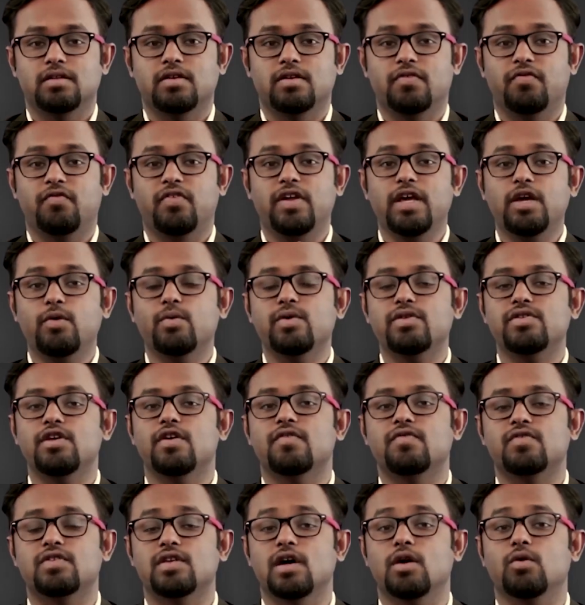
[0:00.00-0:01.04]
The frequency
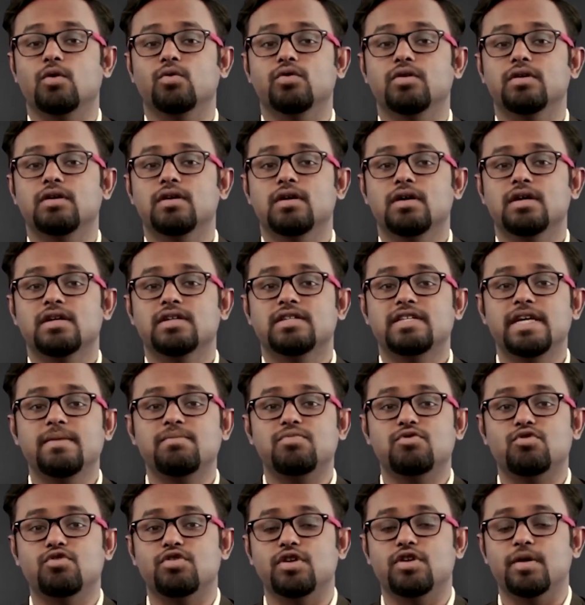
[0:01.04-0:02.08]
of sound
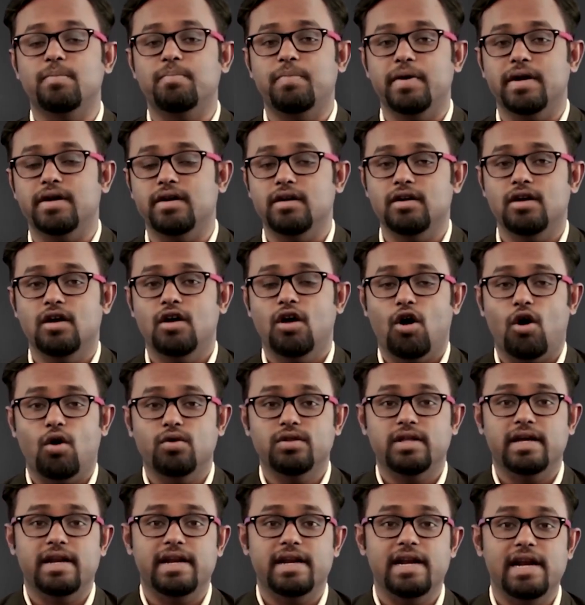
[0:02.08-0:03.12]
seems to depend
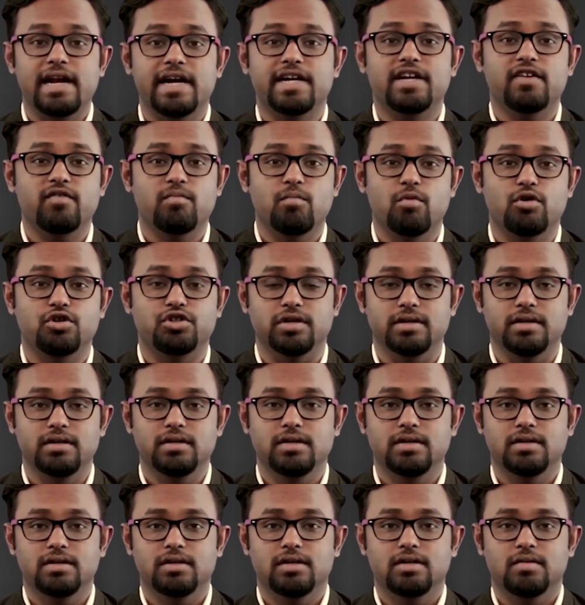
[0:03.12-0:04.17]
on the relative
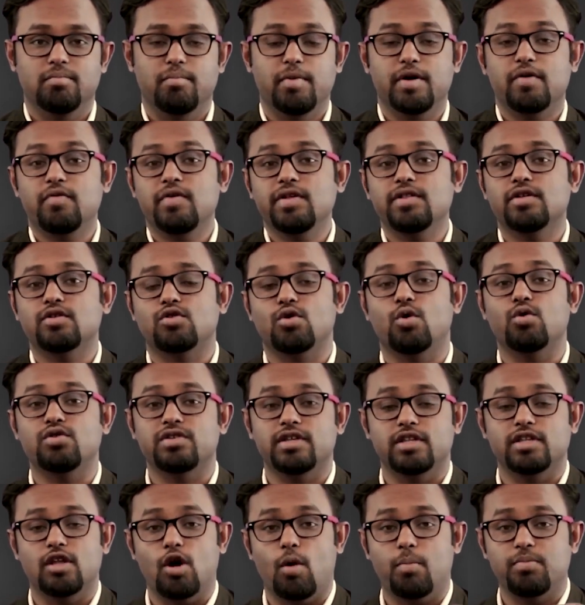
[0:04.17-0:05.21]
motion between the
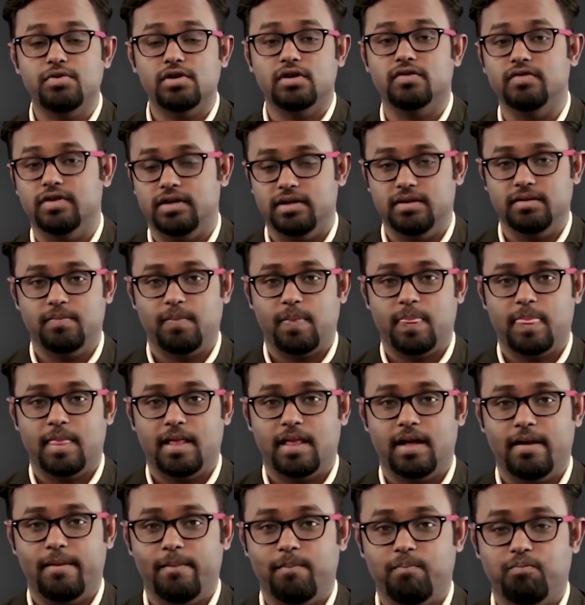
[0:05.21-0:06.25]
source and the observer.
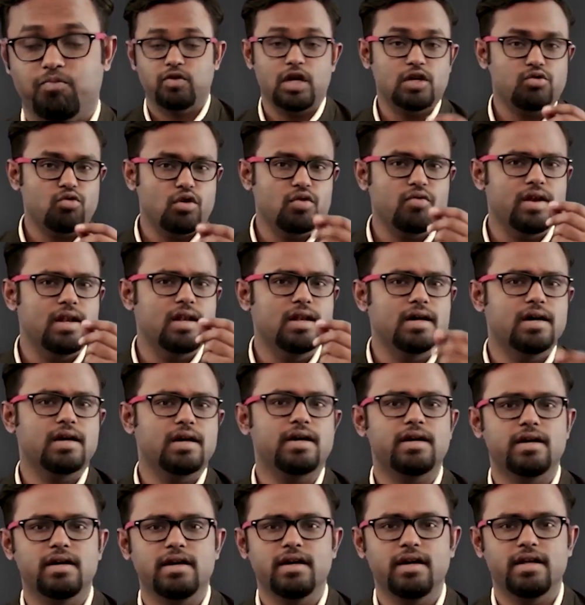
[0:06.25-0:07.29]
That's what we
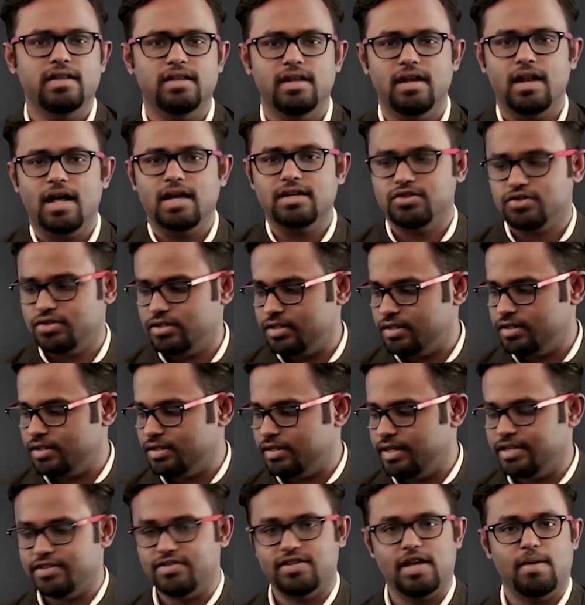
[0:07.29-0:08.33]
learned in the last
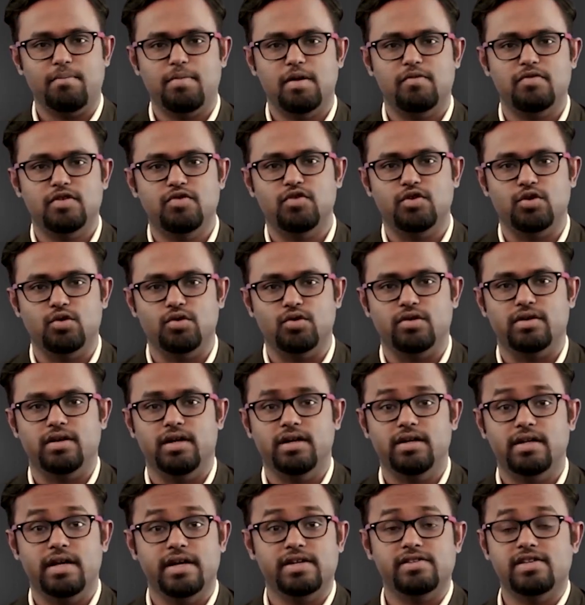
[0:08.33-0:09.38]
example which we took,
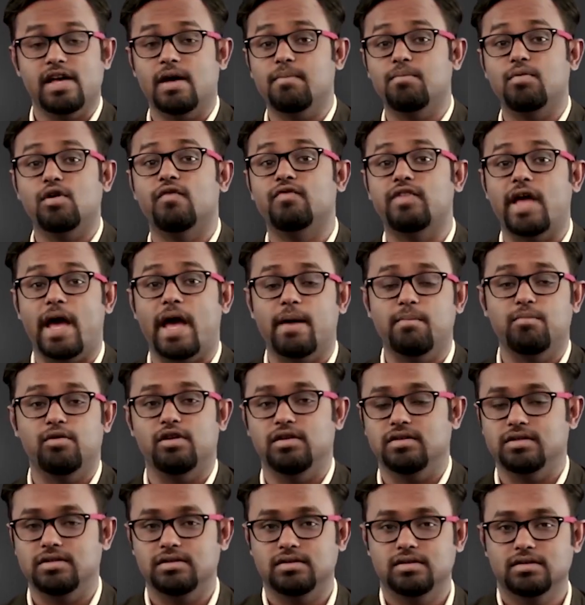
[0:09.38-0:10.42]
right? The example of the
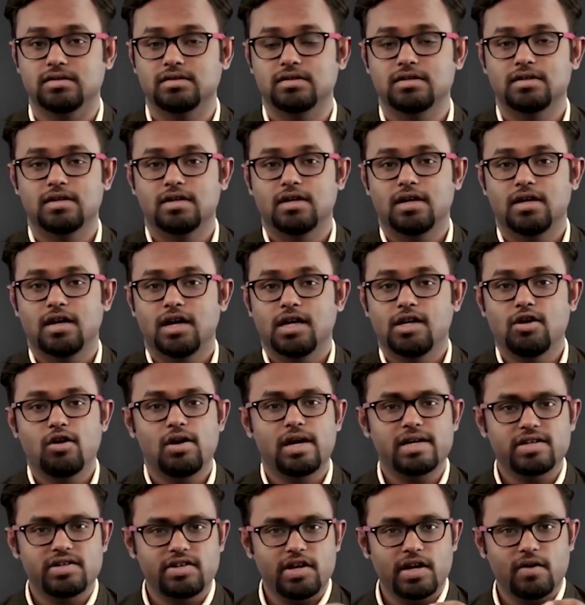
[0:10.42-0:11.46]
ambulance. Now
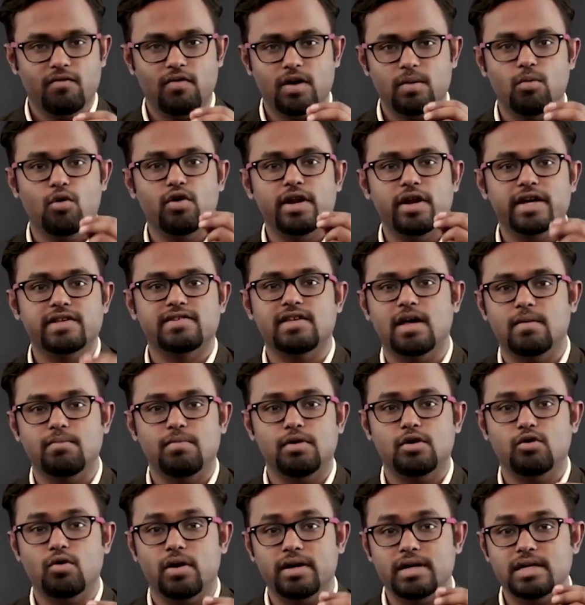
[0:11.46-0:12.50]
let's take one more
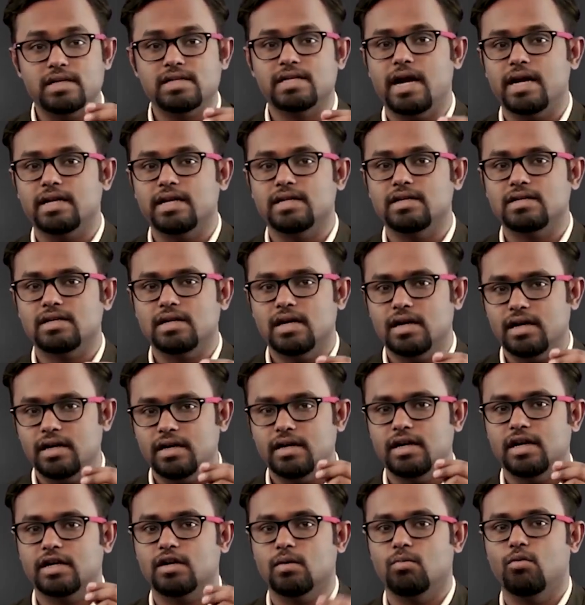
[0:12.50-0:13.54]
example to understand this
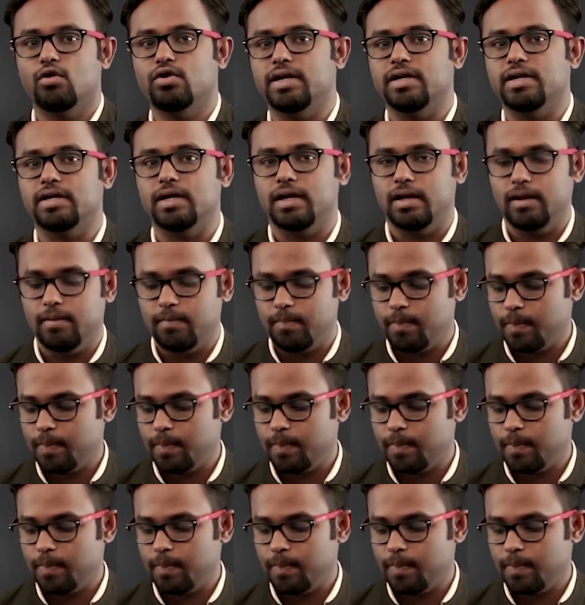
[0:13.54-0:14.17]
in little more detail.